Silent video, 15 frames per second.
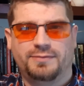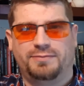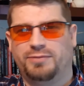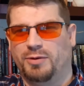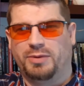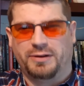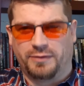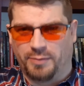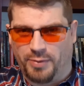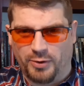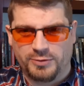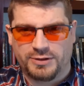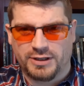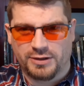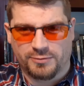probably for
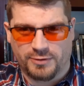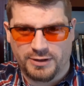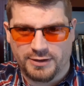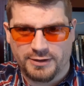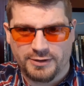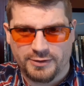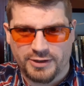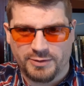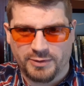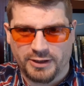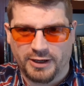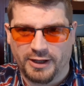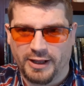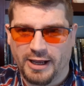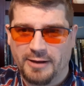postage reasons or
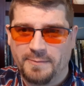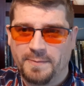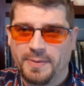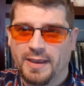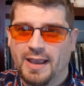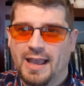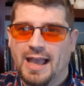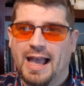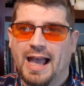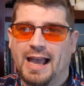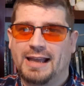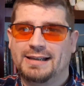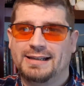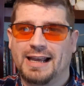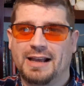something like that,
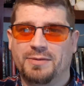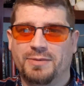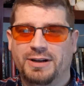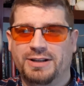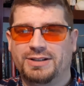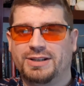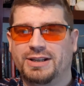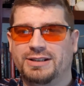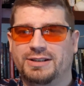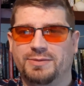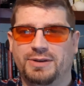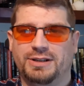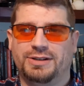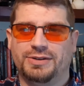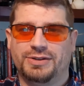and how many
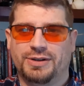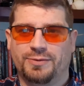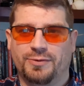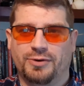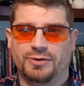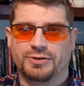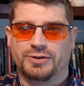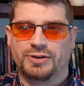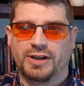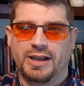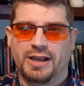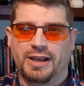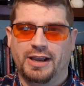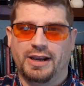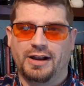centimetres it was
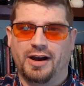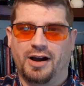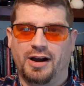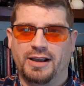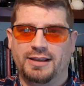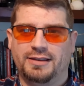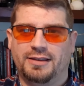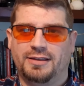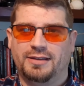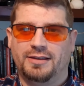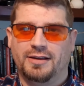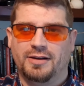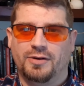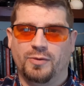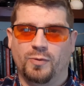in height,
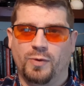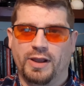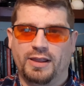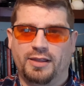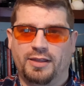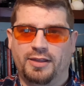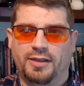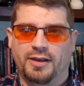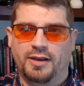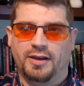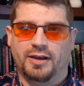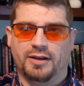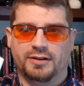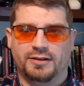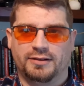width
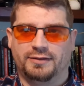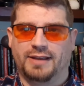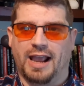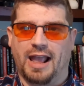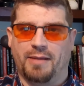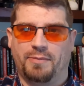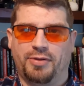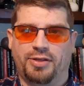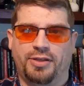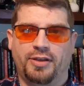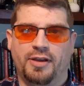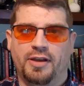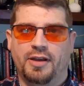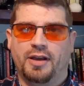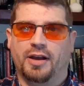and depth,
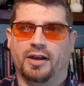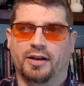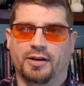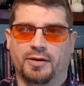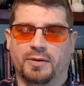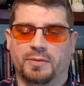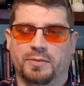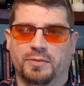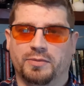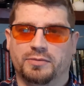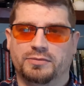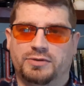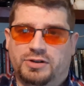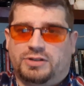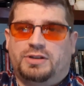
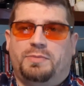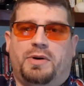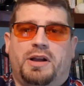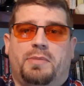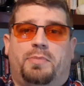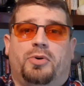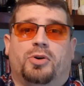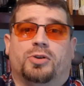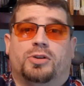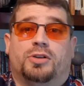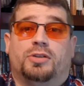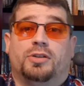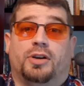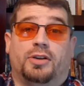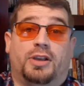just to buy a book,
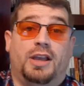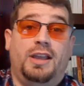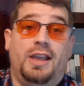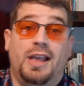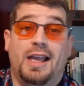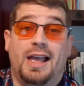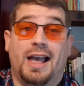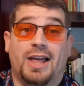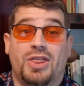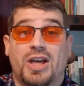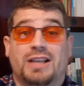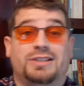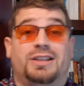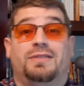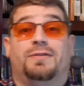okay? And
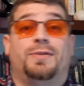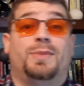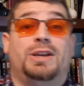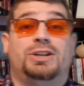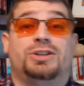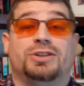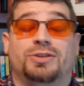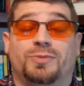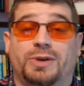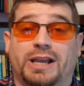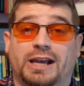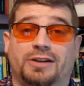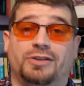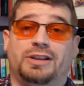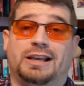that's the information that we
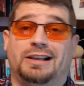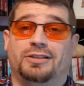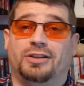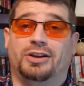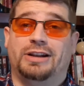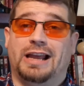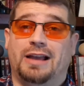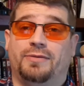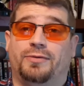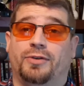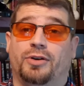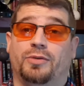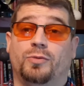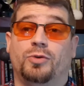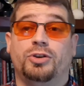had on the online
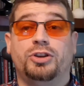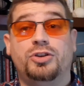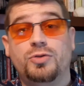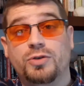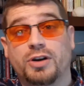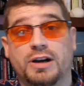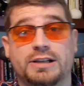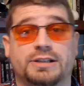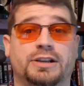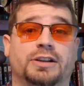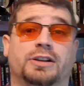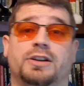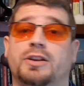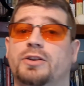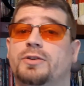advert. What you guys are
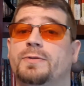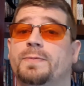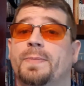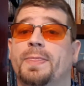going to do